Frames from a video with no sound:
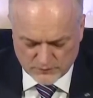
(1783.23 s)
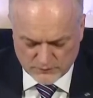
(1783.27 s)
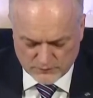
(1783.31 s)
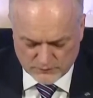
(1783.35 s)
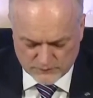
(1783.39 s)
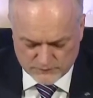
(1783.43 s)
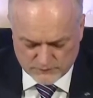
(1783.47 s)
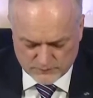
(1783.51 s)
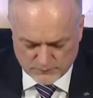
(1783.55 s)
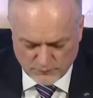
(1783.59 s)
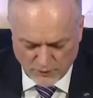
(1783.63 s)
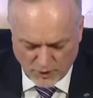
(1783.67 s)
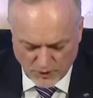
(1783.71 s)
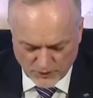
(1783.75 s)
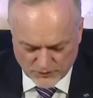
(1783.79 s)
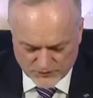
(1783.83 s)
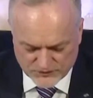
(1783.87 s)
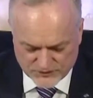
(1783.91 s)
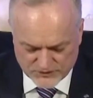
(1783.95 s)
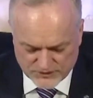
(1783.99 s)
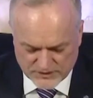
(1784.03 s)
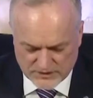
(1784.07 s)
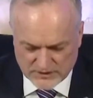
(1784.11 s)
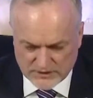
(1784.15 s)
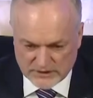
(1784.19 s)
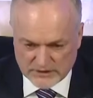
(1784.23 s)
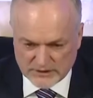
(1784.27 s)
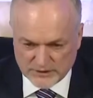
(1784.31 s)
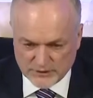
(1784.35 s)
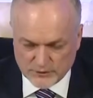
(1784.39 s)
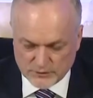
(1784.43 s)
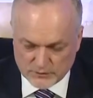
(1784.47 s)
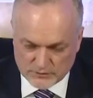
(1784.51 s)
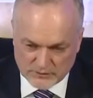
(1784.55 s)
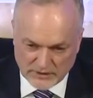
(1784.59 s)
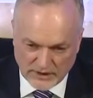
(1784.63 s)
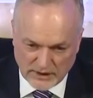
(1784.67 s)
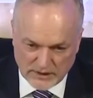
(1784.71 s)
30% of
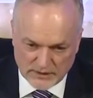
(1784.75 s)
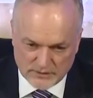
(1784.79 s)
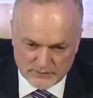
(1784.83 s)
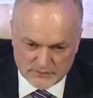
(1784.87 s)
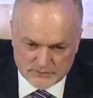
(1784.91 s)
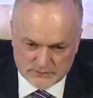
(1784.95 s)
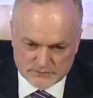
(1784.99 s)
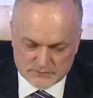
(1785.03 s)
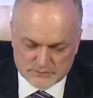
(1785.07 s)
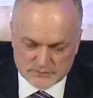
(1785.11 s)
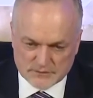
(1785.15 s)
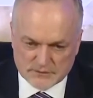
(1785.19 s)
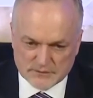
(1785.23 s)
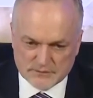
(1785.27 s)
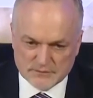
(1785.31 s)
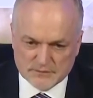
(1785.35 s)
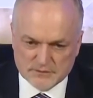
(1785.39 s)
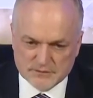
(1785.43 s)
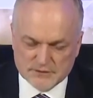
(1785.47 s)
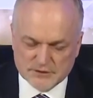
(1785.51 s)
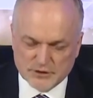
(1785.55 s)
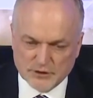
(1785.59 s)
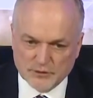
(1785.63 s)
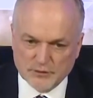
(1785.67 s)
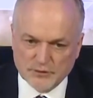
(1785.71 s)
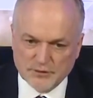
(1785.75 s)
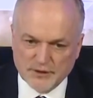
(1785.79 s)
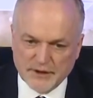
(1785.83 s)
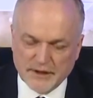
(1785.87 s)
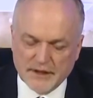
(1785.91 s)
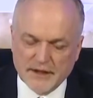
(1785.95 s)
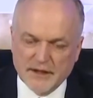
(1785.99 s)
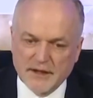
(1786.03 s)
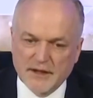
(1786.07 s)
the mix by 2030.